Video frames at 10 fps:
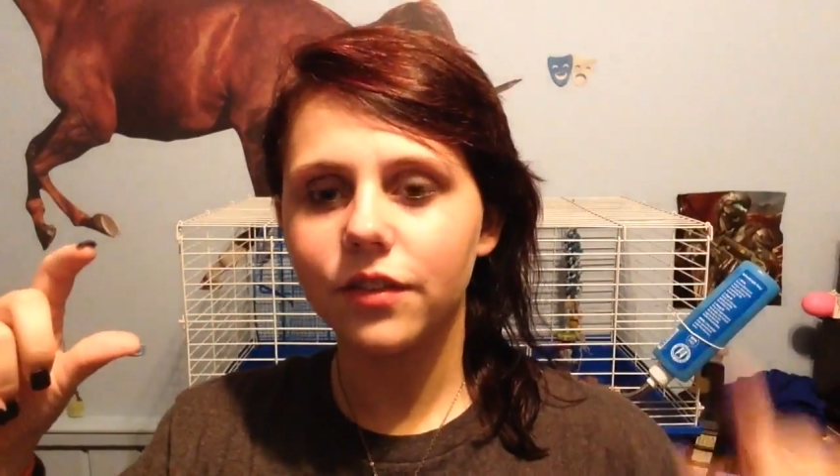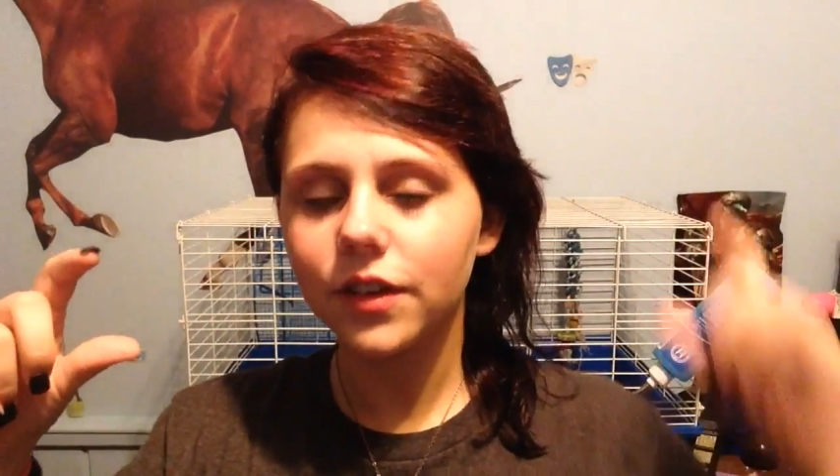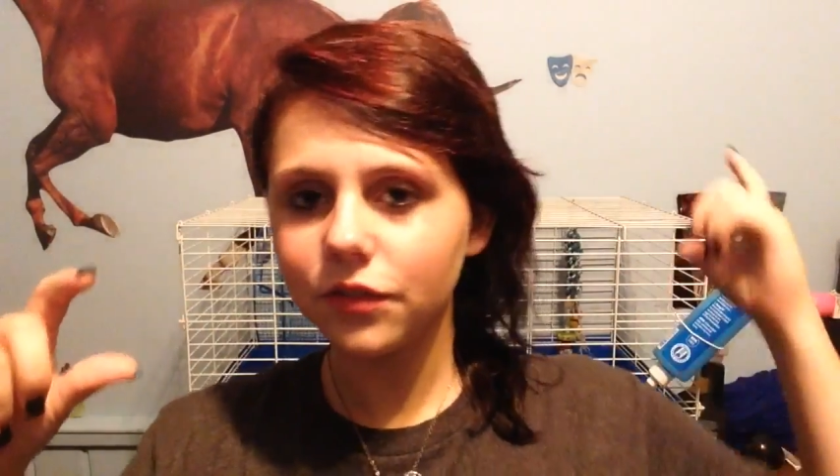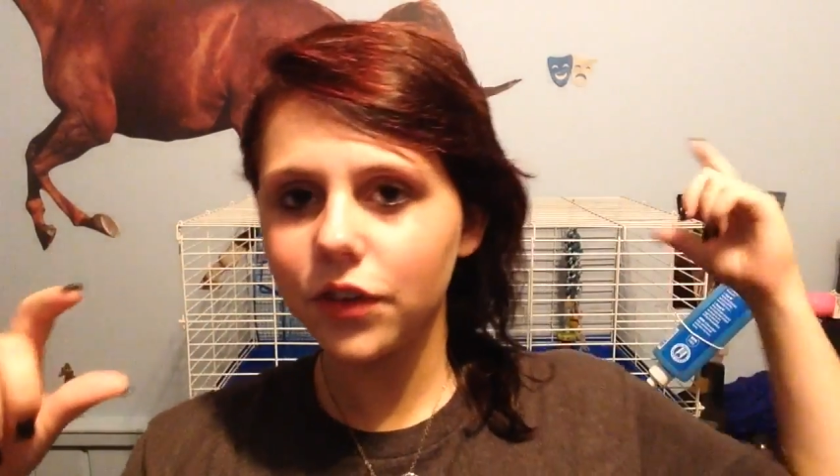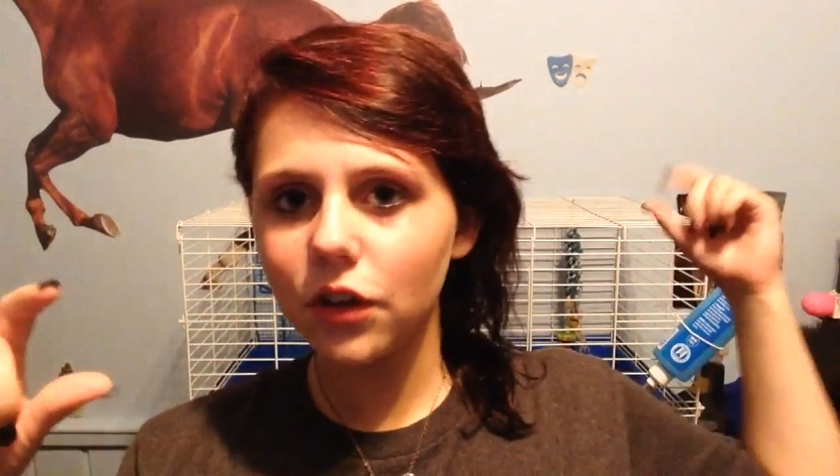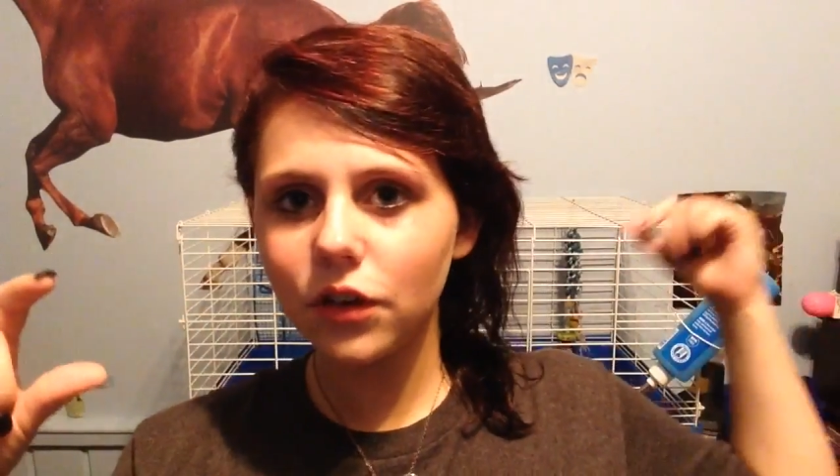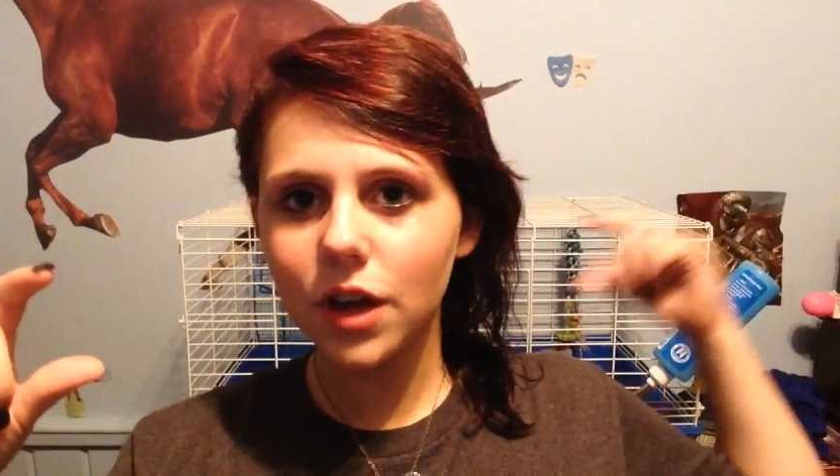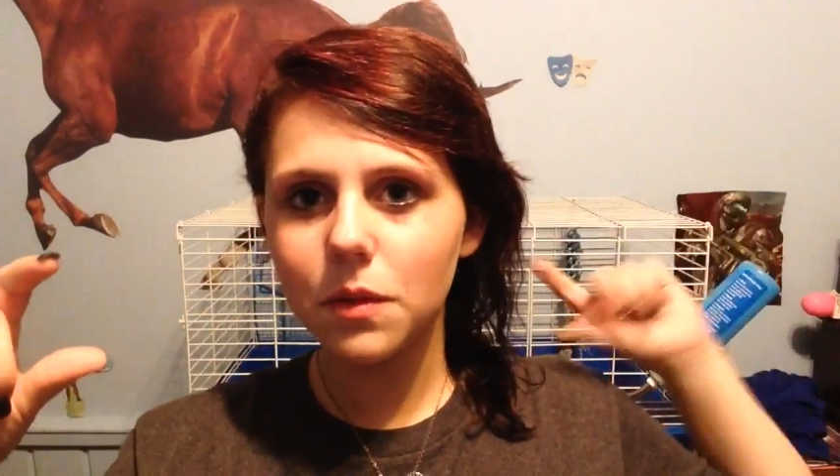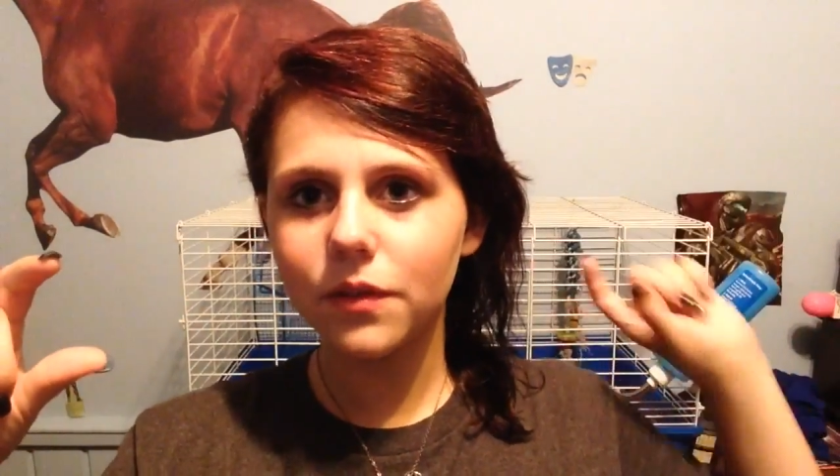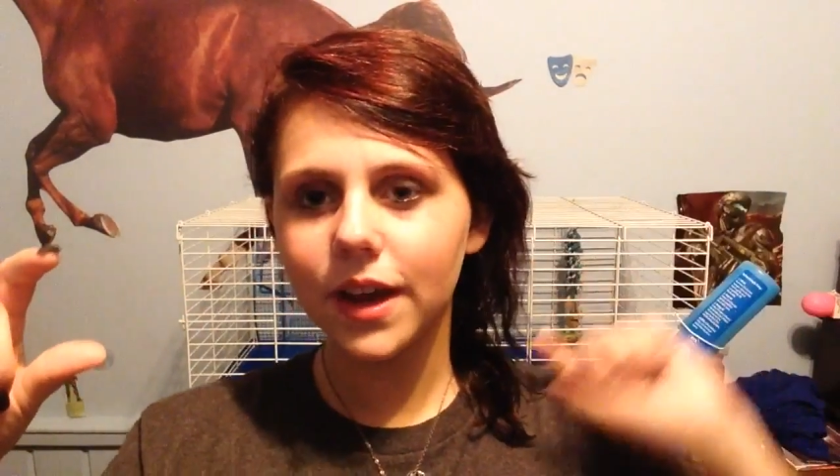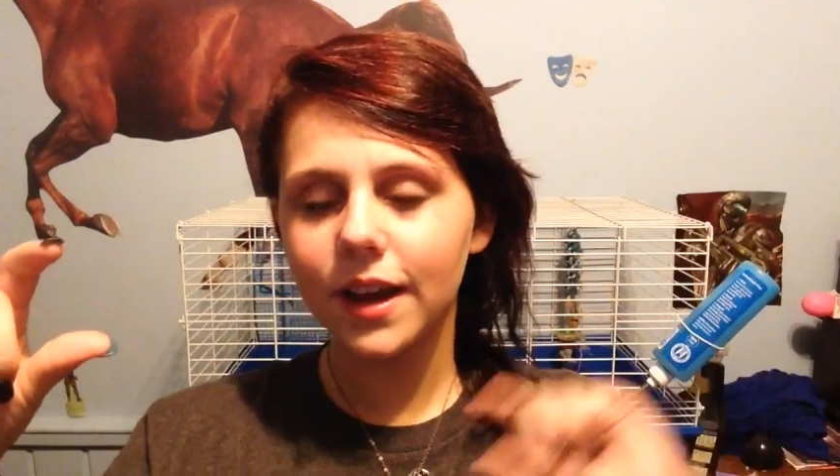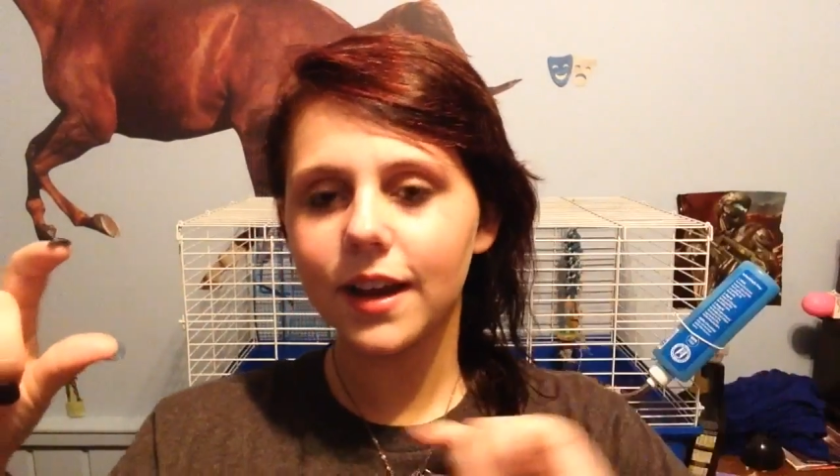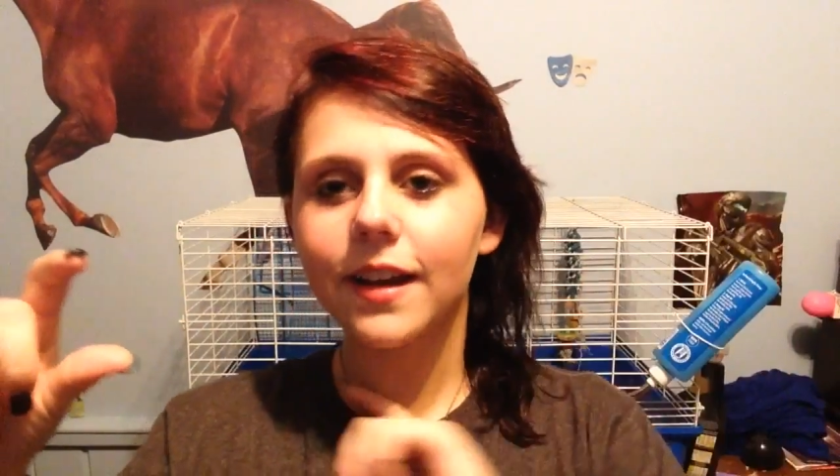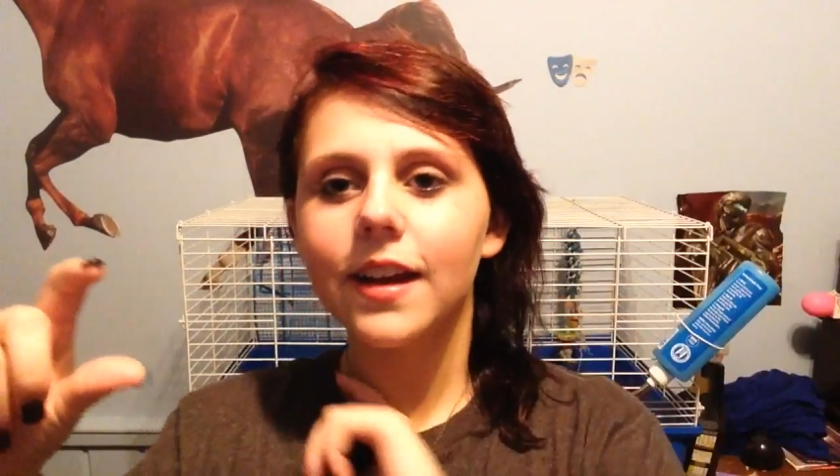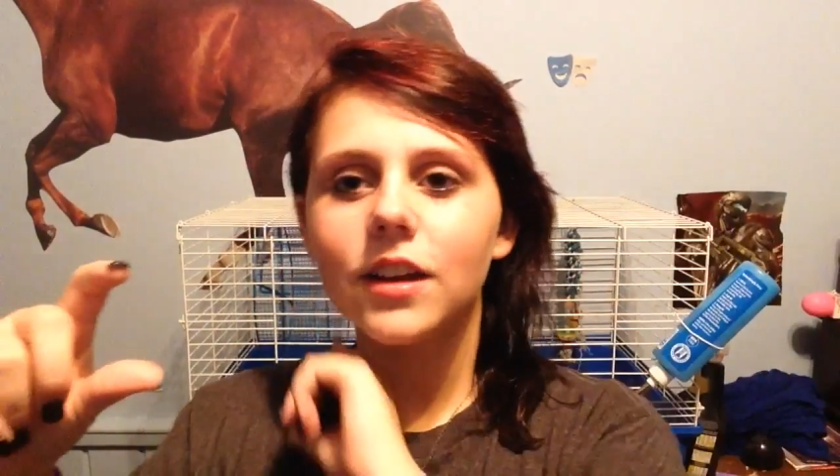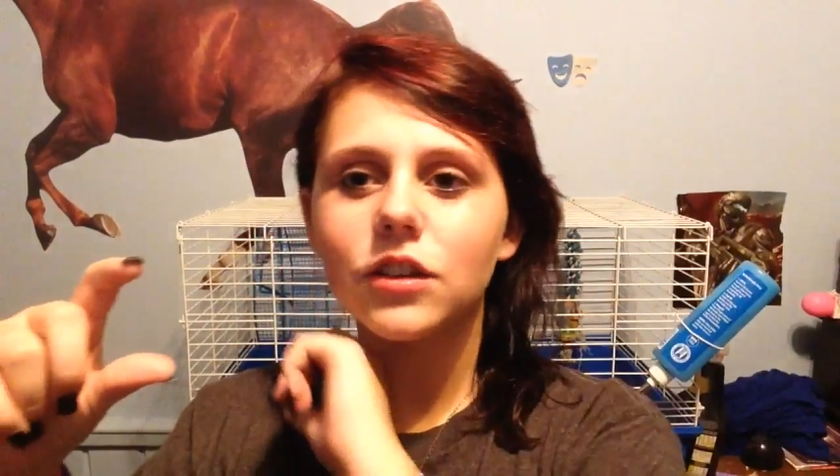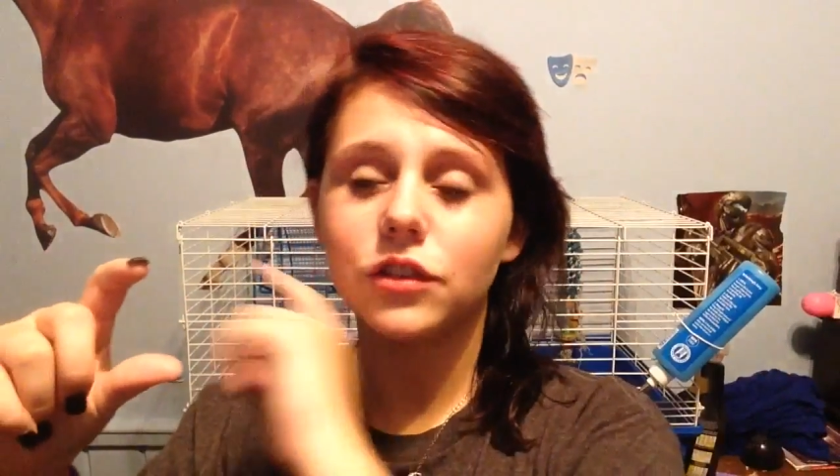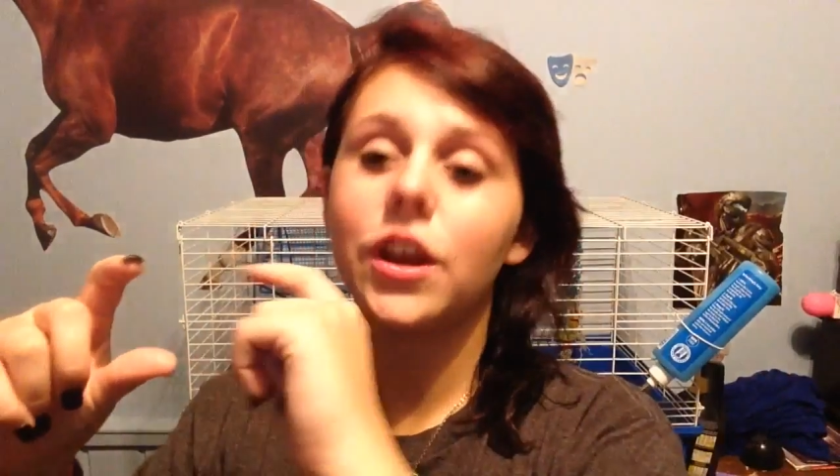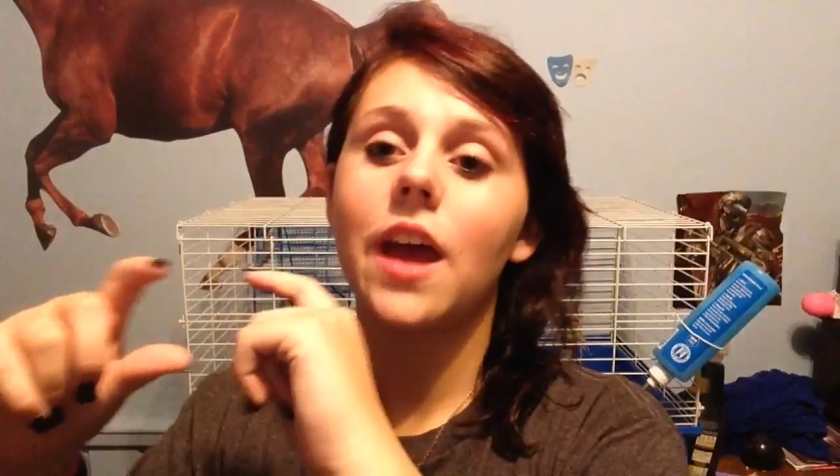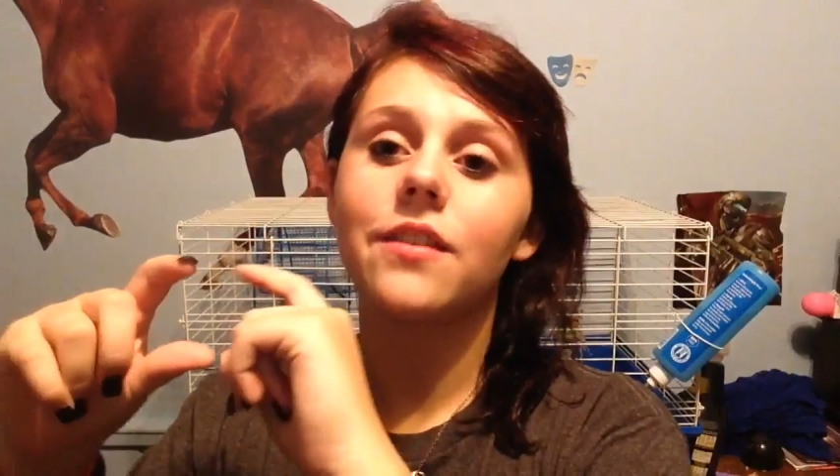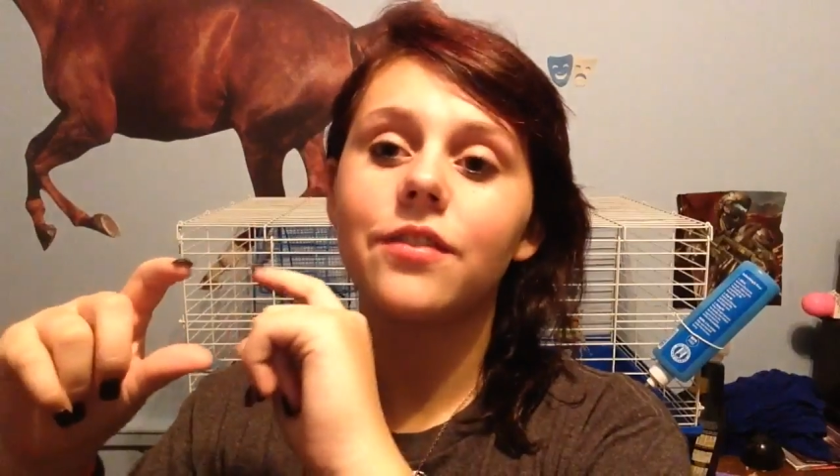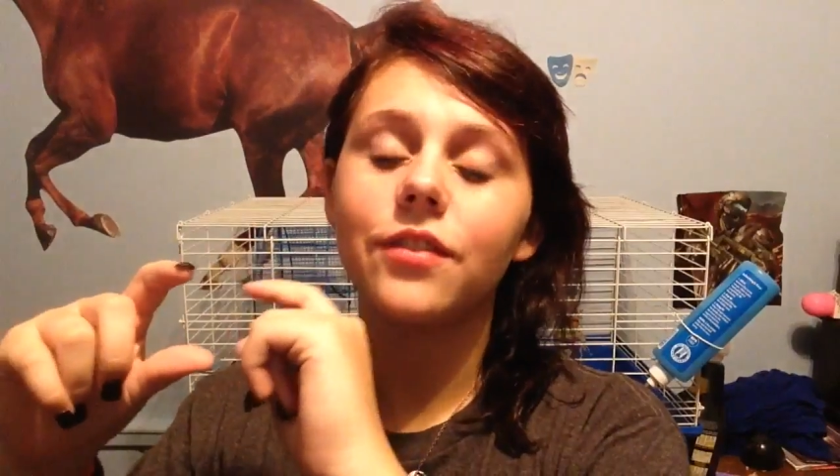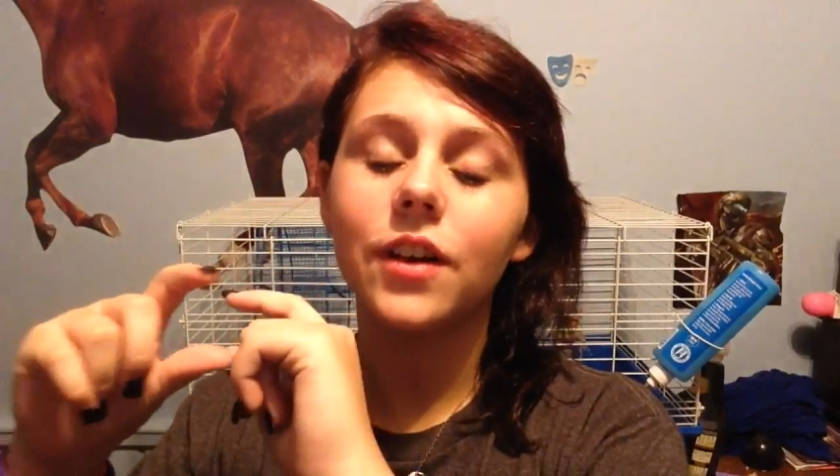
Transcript: If you come over here to Jeff